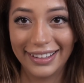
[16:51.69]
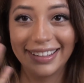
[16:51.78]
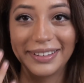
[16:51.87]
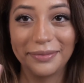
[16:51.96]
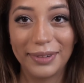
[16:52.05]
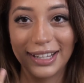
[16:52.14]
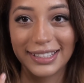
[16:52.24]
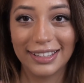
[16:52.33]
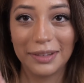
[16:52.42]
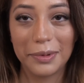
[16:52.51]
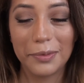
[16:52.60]
It brings a
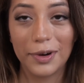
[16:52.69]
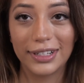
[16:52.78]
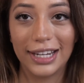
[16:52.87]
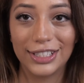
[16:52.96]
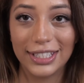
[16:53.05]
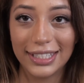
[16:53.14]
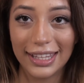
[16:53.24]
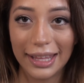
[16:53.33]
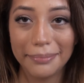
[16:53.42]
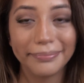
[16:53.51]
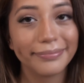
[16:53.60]
little bit more attention to
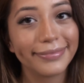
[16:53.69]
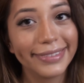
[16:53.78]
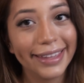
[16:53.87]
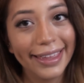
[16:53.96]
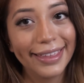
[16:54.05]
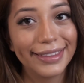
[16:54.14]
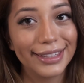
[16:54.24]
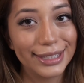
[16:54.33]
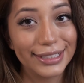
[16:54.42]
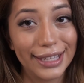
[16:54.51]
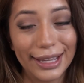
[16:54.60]
them.
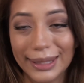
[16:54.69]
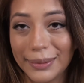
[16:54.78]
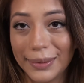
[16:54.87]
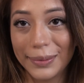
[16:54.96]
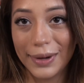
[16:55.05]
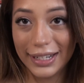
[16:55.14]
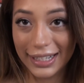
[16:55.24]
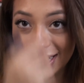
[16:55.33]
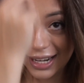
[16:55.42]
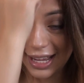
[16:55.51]
That's exactly what we wanted.